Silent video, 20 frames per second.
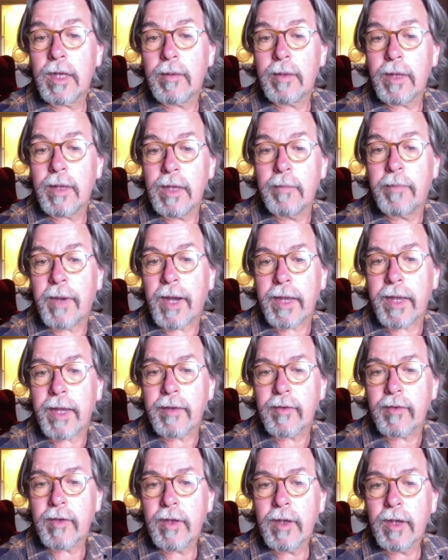
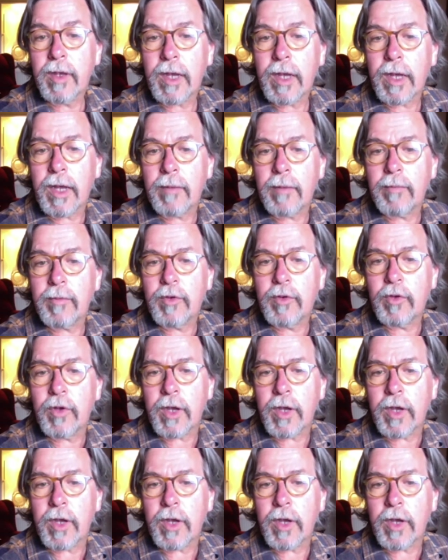e-bikes to